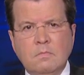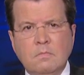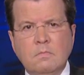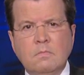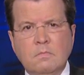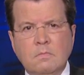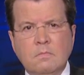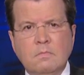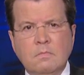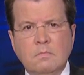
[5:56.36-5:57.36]

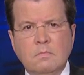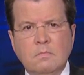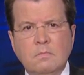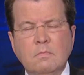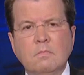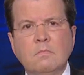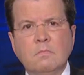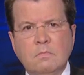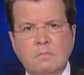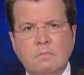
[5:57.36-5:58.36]

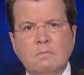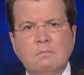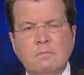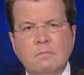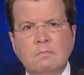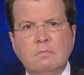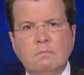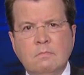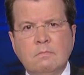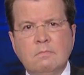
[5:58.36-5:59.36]

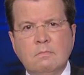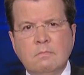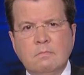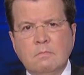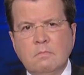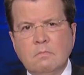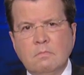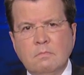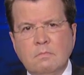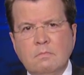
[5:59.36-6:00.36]

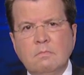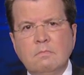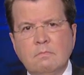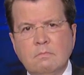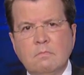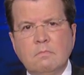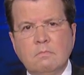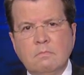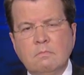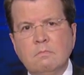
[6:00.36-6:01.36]

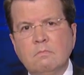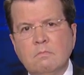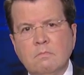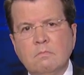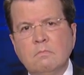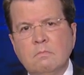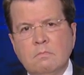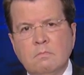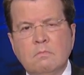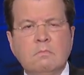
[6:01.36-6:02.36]

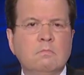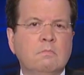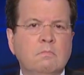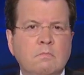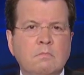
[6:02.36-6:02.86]
[no speech]